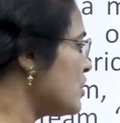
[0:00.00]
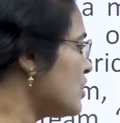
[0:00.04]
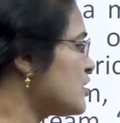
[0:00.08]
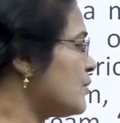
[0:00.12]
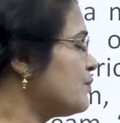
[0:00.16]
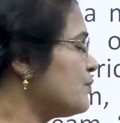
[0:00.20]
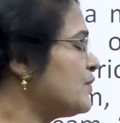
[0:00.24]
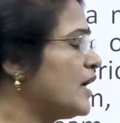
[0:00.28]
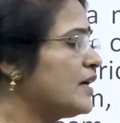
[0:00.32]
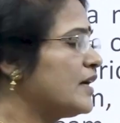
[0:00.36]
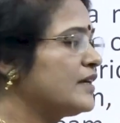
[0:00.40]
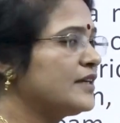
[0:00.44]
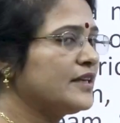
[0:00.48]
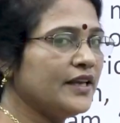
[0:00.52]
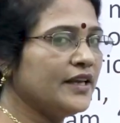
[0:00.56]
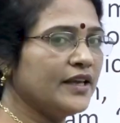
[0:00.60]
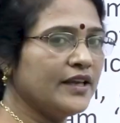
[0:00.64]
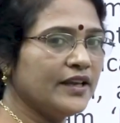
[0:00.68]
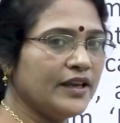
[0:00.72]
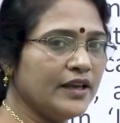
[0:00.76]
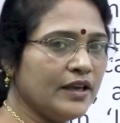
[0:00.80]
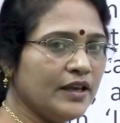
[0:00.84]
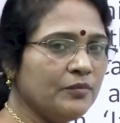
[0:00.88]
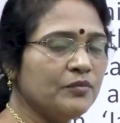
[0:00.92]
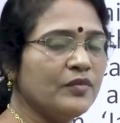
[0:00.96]
of the
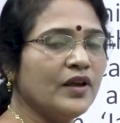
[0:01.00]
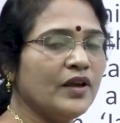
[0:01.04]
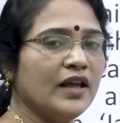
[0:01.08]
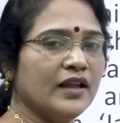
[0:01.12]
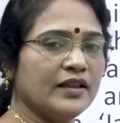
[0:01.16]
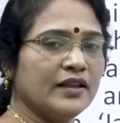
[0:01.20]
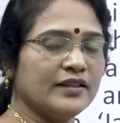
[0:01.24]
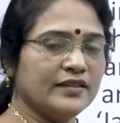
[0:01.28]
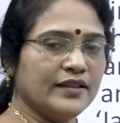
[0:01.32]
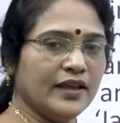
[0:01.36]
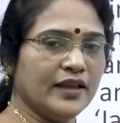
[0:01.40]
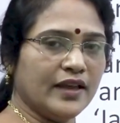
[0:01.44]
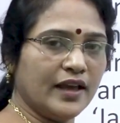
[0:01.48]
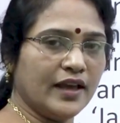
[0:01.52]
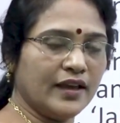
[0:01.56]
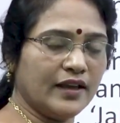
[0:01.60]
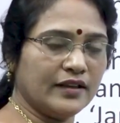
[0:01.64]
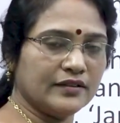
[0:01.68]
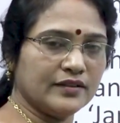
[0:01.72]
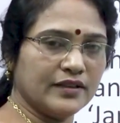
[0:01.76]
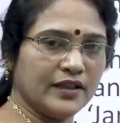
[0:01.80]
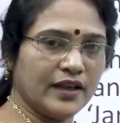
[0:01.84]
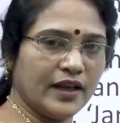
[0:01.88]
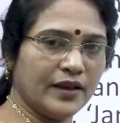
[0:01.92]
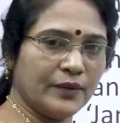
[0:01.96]
team, they
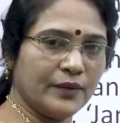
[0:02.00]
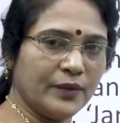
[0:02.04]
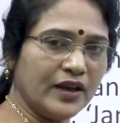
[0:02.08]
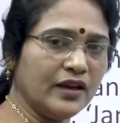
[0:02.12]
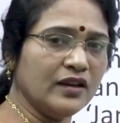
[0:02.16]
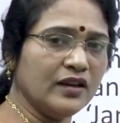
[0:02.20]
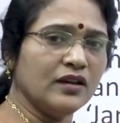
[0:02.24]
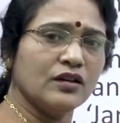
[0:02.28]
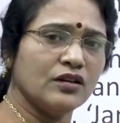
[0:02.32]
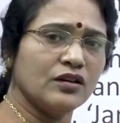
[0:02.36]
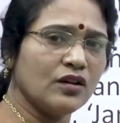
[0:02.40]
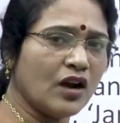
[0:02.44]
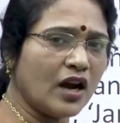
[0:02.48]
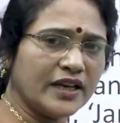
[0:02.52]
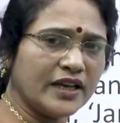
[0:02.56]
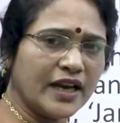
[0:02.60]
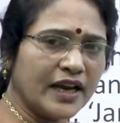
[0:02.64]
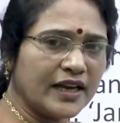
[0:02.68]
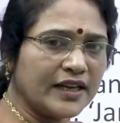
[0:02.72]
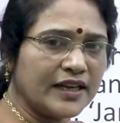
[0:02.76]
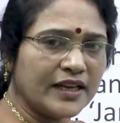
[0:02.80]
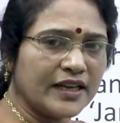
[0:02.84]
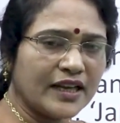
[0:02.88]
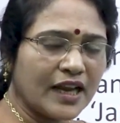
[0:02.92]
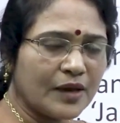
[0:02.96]
were not
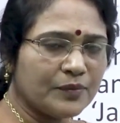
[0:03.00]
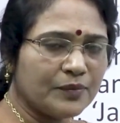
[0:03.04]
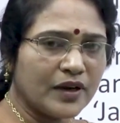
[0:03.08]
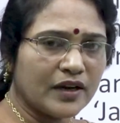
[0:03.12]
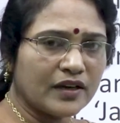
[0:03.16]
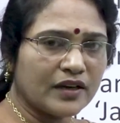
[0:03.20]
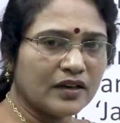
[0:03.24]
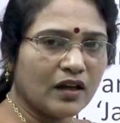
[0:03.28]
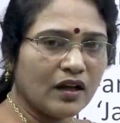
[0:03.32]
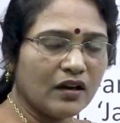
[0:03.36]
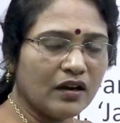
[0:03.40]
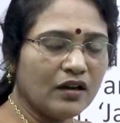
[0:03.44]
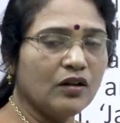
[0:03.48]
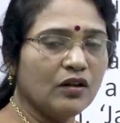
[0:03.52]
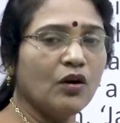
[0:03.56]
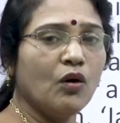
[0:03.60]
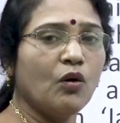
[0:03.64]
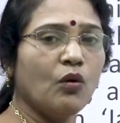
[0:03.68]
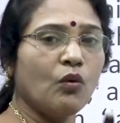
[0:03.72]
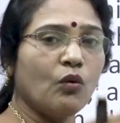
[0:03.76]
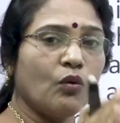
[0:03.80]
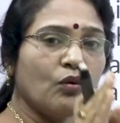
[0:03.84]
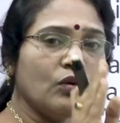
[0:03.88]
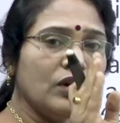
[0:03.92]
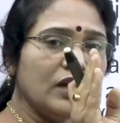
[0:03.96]
handicapped at all.
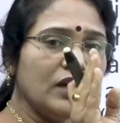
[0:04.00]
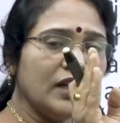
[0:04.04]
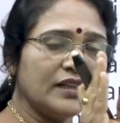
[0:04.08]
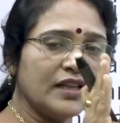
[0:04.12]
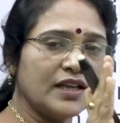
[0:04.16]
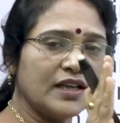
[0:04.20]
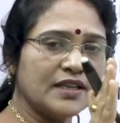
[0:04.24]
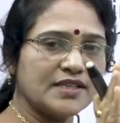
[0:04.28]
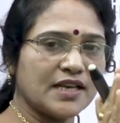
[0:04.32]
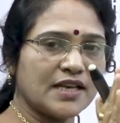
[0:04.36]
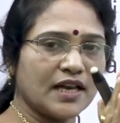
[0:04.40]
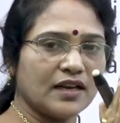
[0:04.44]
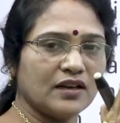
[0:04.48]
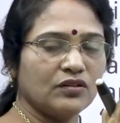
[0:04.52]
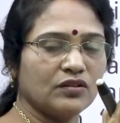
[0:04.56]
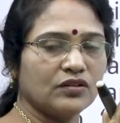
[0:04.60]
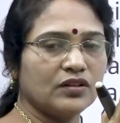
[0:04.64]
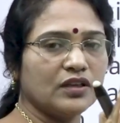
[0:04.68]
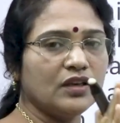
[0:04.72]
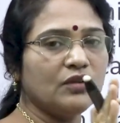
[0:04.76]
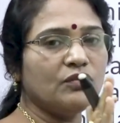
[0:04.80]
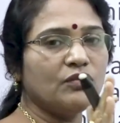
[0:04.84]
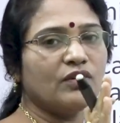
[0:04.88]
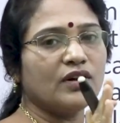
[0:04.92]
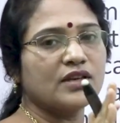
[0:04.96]
Only the
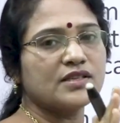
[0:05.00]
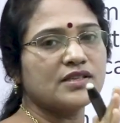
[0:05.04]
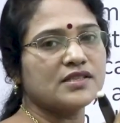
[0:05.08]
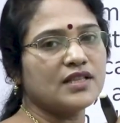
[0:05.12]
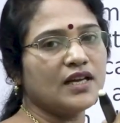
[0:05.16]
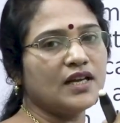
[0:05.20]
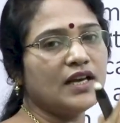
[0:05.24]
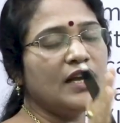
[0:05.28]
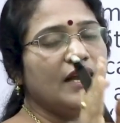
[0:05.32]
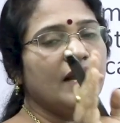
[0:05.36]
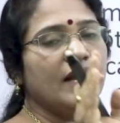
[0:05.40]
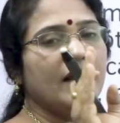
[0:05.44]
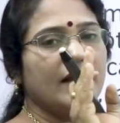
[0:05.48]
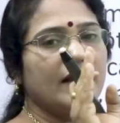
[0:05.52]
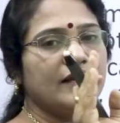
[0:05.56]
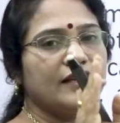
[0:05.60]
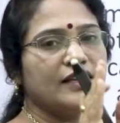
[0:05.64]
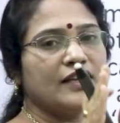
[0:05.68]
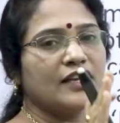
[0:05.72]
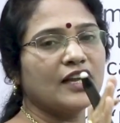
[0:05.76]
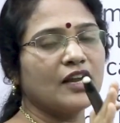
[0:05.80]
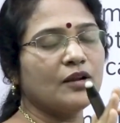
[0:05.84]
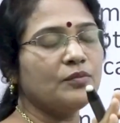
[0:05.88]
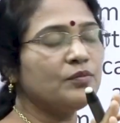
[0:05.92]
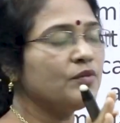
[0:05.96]
Janaki was the
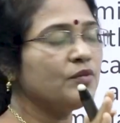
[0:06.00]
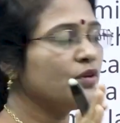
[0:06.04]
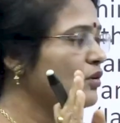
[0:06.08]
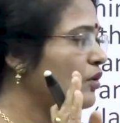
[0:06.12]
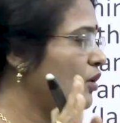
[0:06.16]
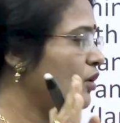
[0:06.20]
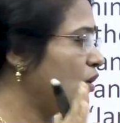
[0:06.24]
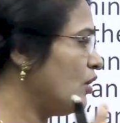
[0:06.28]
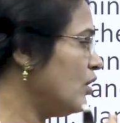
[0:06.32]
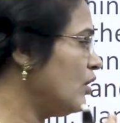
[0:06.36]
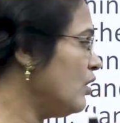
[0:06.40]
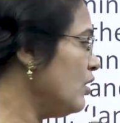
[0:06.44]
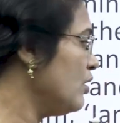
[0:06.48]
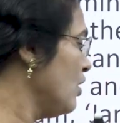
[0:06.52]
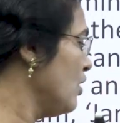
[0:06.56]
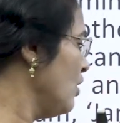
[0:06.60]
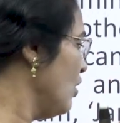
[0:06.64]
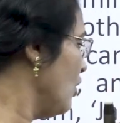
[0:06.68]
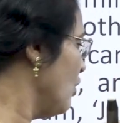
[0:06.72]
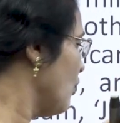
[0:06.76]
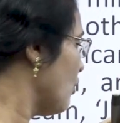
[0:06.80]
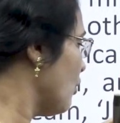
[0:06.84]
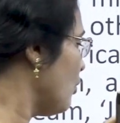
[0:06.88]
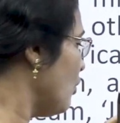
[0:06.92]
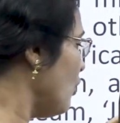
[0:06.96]
handicapped girl
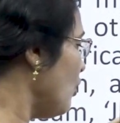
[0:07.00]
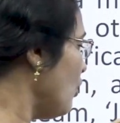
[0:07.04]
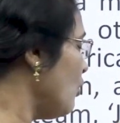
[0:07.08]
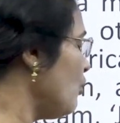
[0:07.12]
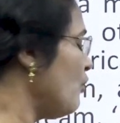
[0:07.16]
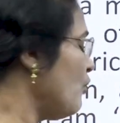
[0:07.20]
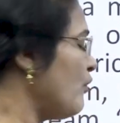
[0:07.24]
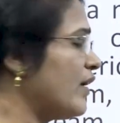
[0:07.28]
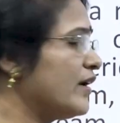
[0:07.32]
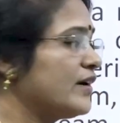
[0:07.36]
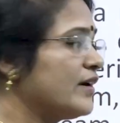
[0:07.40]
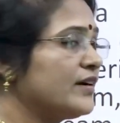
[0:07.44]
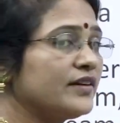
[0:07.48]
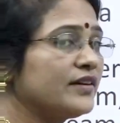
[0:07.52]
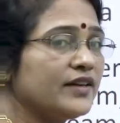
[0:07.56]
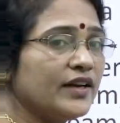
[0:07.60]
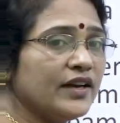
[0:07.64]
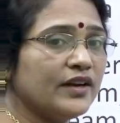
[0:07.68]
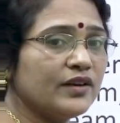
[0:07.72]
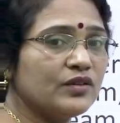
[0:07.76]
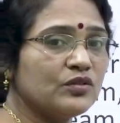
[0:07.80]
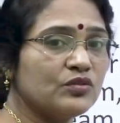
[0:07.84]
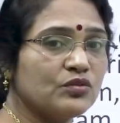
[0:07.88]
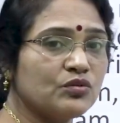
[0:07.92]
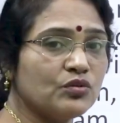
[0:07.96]
who
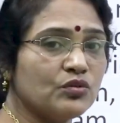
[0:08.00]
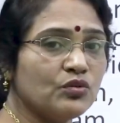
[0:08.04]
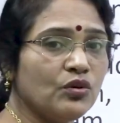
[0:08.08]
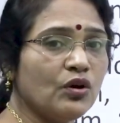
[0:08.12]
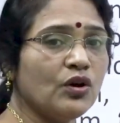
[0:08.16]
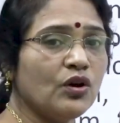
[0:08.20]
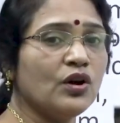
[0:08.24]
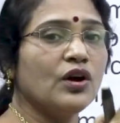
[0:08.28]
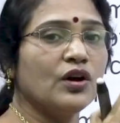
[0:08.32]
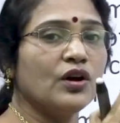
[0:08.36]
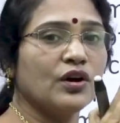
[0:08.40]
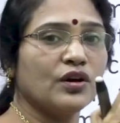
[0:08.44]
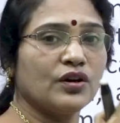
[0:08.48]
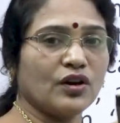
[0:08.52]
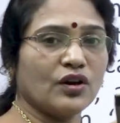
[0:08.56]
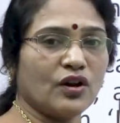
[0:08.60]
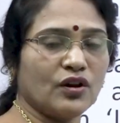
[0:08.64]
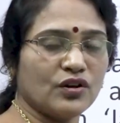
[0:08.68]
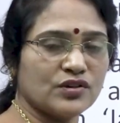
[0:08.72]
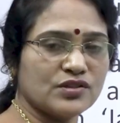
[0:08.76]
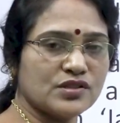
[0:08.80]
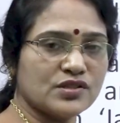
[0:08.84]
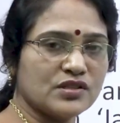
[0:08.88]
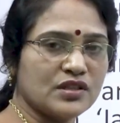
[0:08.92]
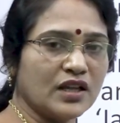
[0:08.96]
wanted to
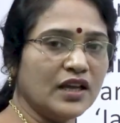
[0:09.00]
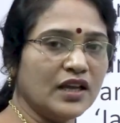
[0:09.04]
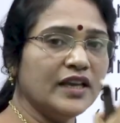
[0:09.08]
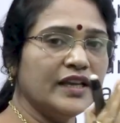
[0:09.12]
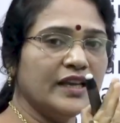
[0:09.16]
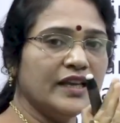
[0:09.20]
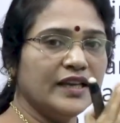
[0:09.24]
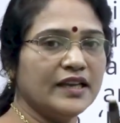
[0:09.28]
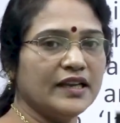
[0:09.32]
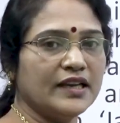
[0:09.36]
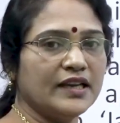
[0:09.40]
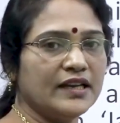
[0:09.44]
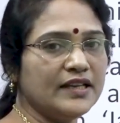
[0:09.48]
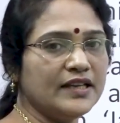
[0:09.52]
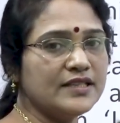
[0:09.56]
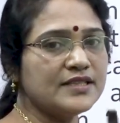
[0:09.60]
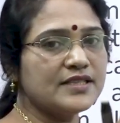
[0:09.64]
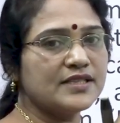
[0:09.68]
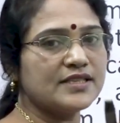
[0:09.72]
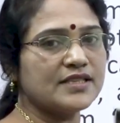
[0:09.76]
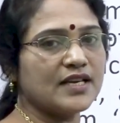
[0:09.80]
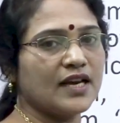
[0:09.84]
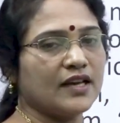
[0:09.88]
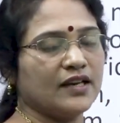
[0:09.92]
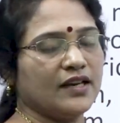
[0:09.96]
cross the English
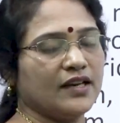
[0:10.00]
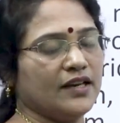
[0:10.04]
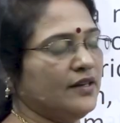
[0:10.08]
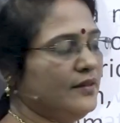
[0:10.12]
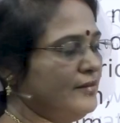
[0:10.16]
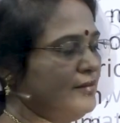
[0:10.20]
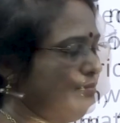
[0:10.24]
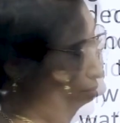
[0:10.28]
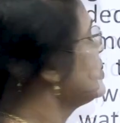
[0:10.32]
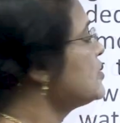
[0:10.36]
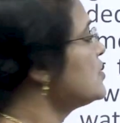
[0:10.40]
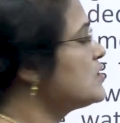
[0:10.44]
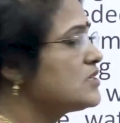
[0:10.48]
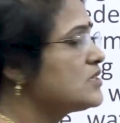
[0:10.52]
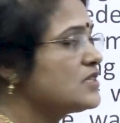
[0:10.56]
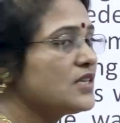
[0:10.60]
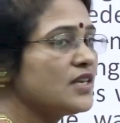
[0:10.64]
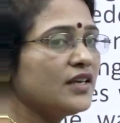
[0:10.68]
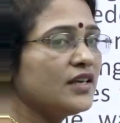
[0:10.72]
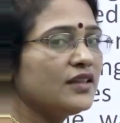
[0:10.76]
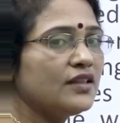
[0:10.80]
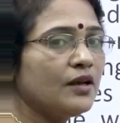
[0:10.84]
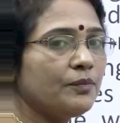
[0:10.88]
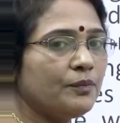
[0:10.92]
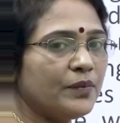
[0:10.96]
Channel. See
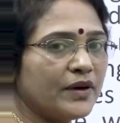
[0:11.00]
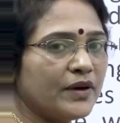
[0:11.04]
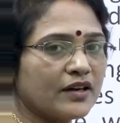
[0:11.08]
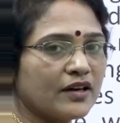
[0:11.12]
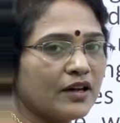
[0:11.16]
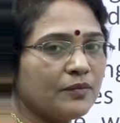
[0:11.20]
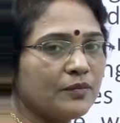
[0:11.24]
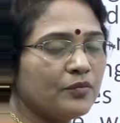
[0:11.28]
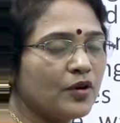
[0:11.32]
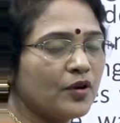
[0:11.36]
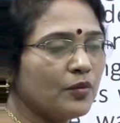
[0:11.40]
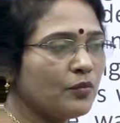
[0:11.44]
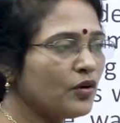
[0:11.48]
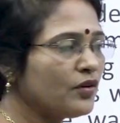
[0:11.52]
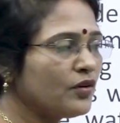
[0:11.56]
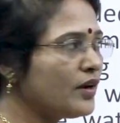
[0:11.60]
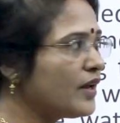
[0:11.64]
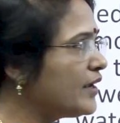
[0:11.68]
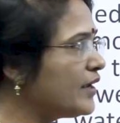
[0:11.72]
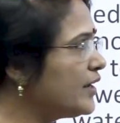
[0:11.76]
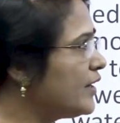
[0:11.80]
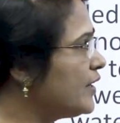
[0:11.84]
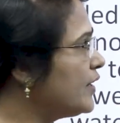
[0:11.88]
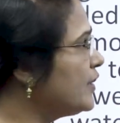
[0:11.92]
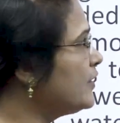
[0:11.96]
the paragraph number
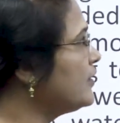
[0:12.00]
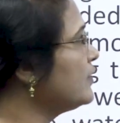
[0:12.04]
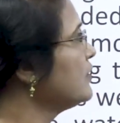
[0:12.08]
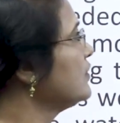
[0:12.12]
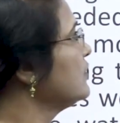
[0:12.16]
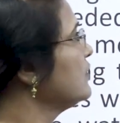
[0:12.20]
9.